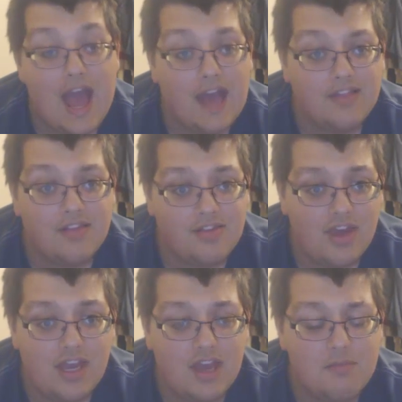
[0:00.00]
And
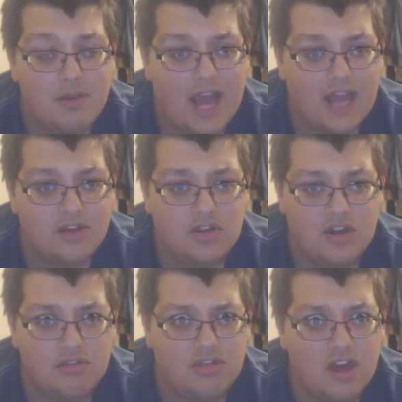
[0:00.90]
seeing him in
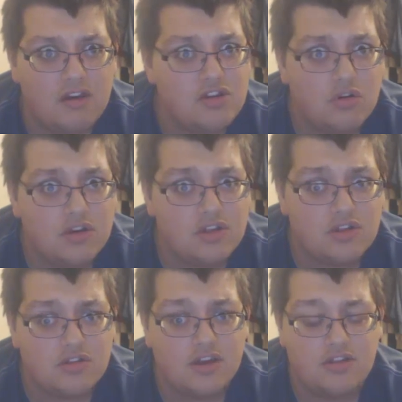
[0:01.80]
action is very shocking.
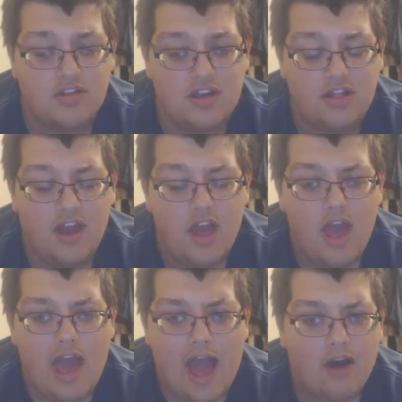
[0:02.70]
It's just like to see, like,